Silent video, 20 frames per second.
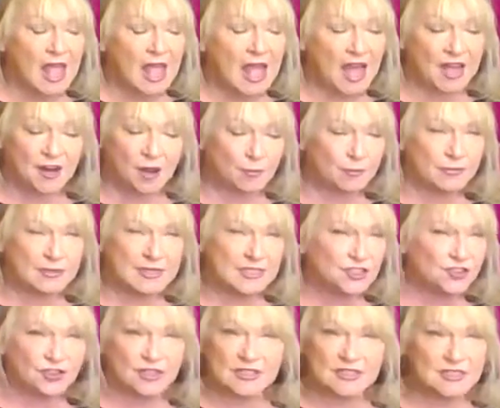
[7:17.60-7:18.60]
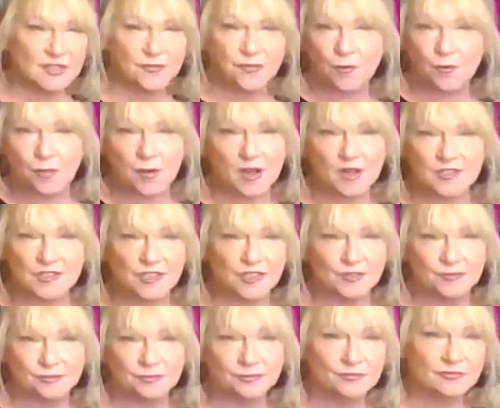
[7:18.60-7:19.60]
And I'm literally a different
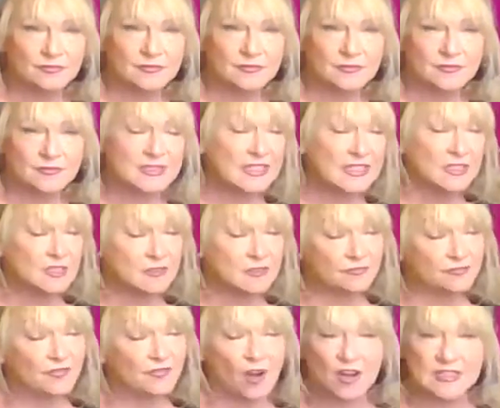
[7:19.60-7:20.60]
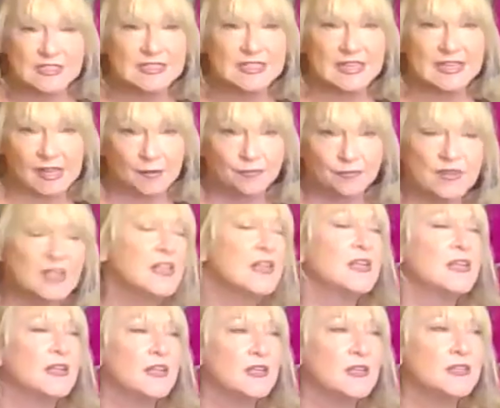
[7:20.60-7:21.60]
person since finding it,
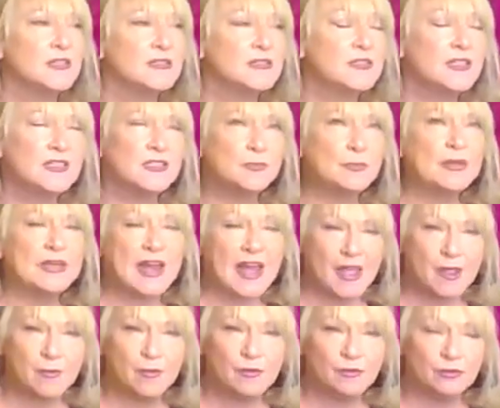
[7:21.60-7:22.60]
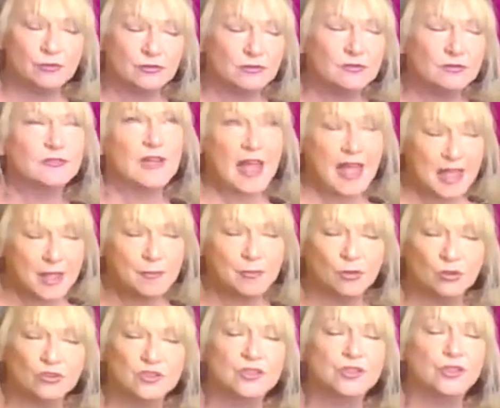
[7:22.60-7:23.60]
since being
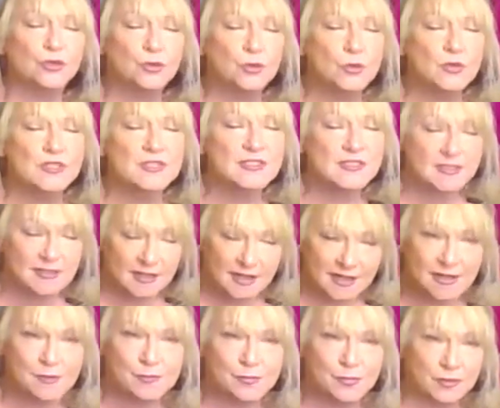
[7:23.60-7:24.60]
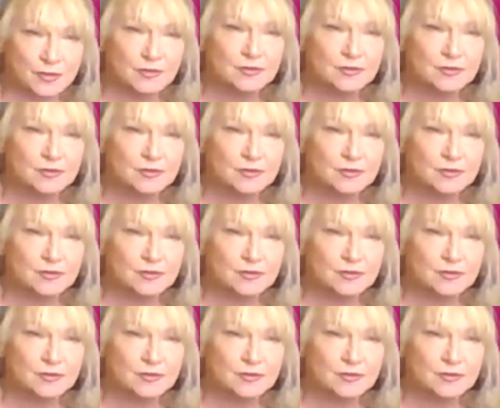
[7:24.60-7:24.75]
able to sleep.